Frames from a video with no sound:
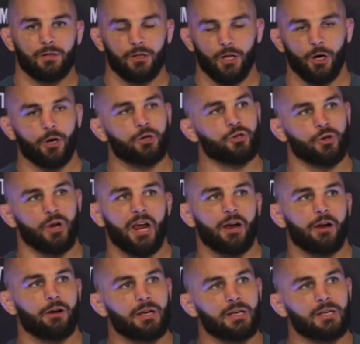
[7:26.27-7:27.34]
larger
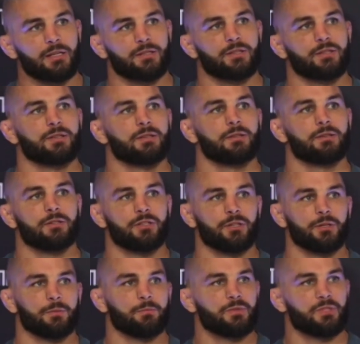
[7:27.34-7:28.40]
areas
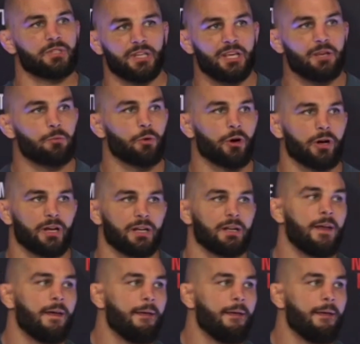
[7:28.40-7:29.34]
to keep working,